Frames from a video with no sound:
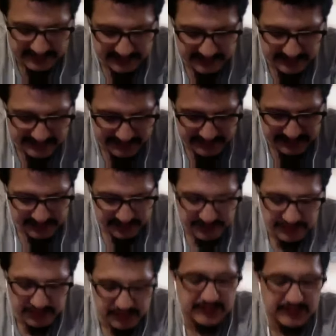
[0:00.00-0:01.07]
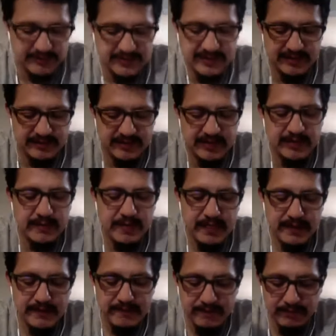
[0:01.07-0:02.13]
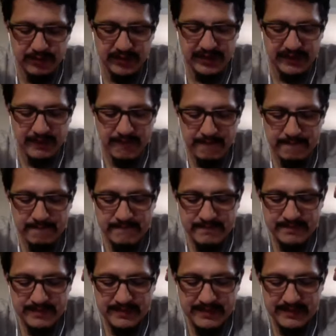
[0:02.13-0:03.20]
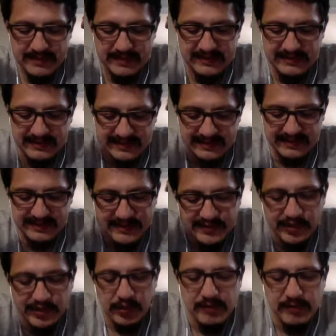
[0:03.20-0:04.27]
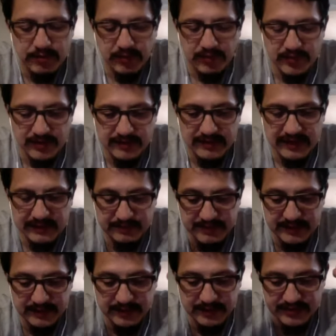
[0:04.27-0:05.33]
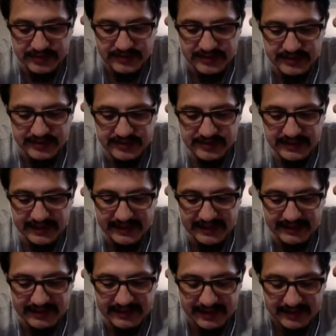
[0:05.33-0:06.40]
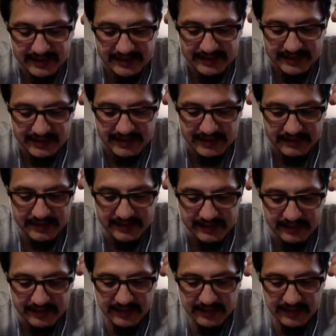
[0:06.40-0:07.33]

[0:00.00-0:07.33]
because I mean, you know what I'm talking about, but it's so important that people just understand that, I mean,